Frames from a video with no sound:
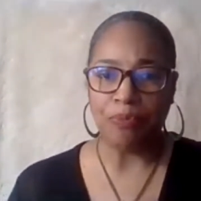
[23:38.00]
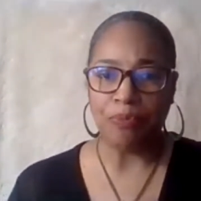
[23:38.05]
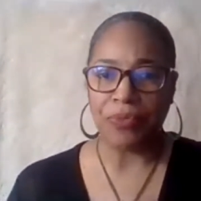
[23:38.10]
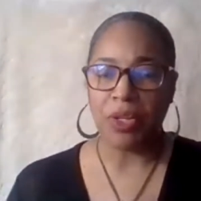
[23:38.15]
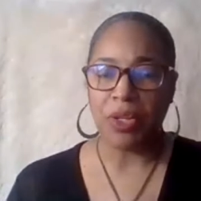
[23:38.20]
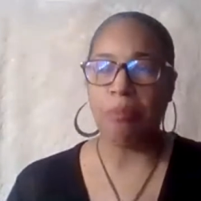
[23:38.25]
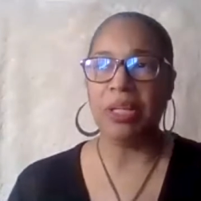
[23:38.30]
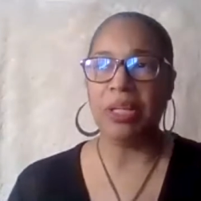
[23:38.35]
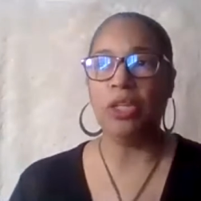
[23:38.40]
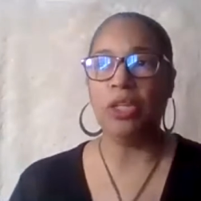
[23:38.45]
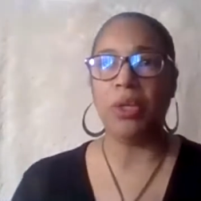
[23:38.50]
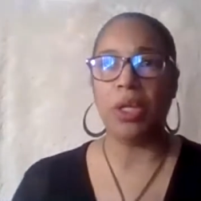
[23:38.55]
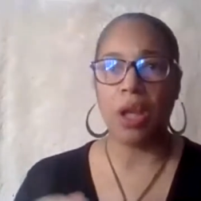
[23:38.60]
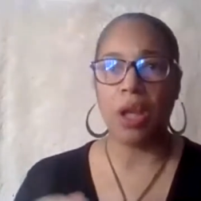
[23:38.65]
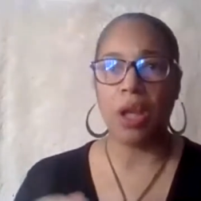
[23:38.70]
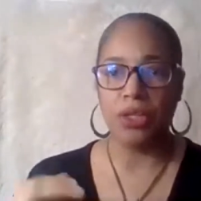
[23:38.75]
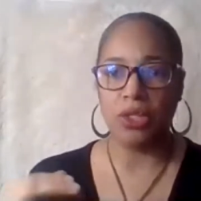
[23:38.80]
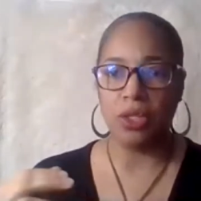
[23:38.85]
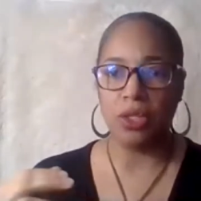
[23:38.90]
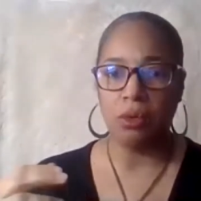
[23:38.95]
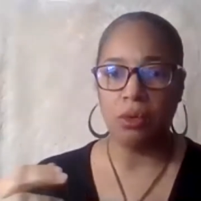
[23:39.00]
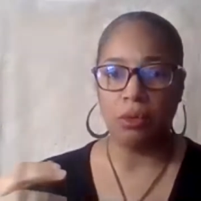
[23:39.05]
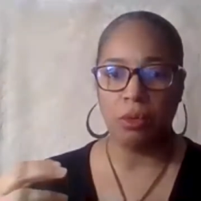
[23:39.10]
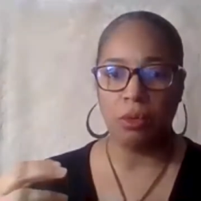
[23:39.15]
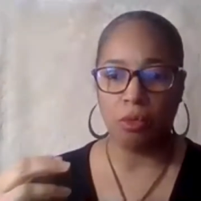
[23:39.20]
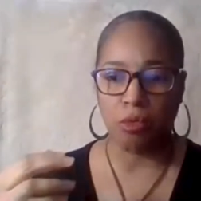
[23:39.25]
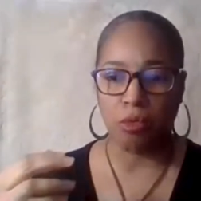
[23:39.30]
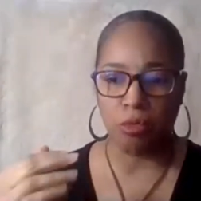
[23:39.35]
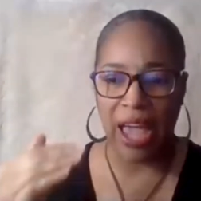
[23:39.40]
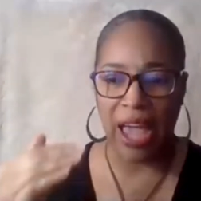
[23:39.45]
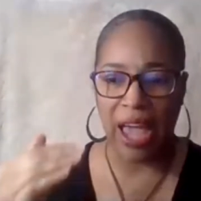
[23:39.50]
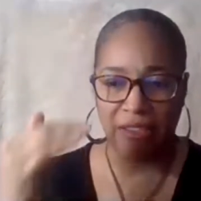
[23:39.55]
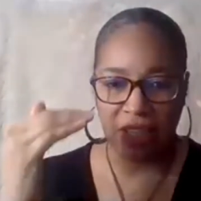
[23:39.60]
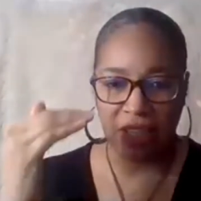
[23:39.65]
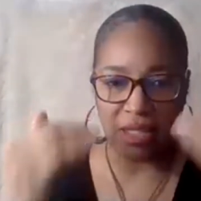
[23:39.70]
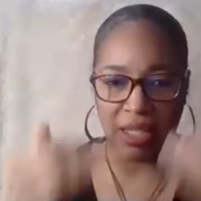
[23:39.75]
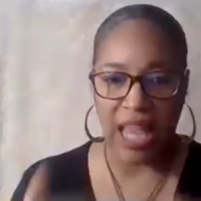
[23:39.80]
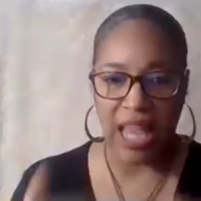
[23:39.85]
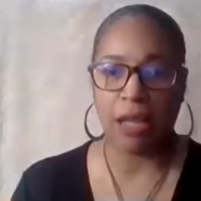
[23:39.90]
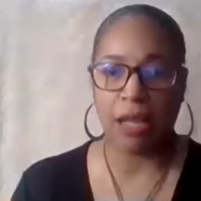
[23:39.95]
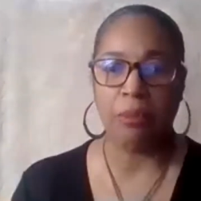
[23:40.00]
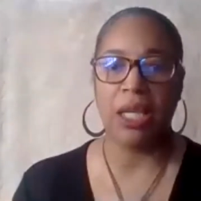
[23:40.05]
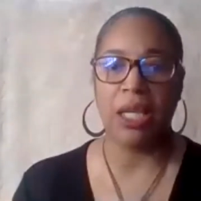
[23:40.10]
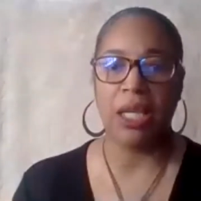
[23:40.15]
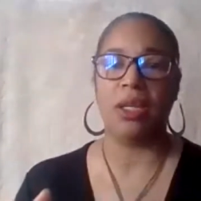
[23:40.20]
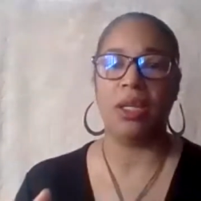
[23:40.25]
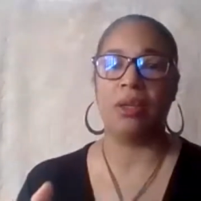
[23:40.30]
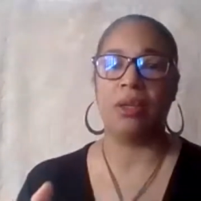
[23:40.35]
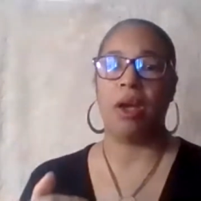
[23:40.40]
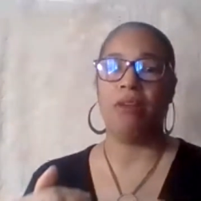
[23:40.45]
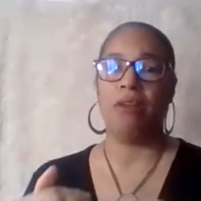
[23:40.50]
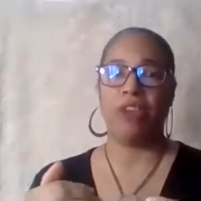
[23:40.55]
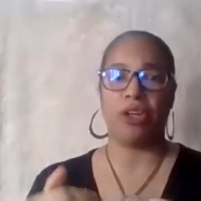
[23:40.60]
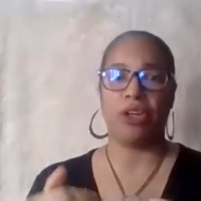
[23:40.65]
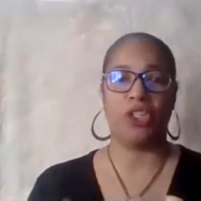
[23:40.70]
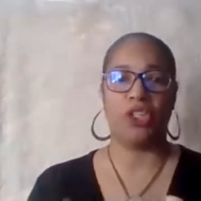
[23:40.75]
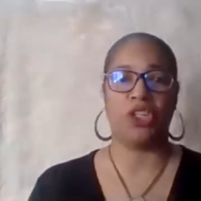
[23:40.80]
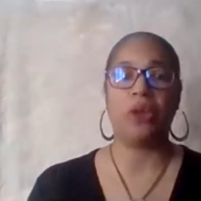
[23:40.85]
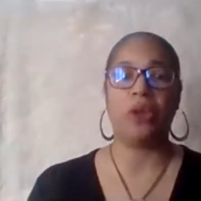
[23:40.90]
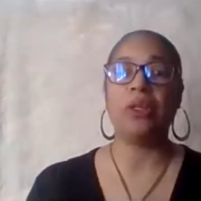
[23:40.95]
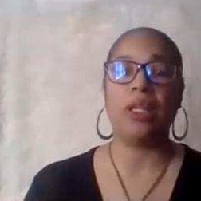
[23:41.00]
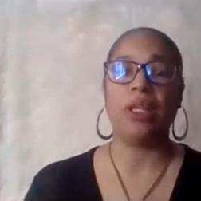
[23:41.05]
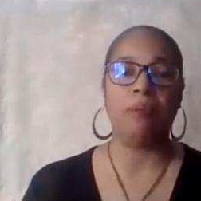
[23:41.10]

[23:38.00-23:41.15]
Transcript: but you can also have a segment of your journaling.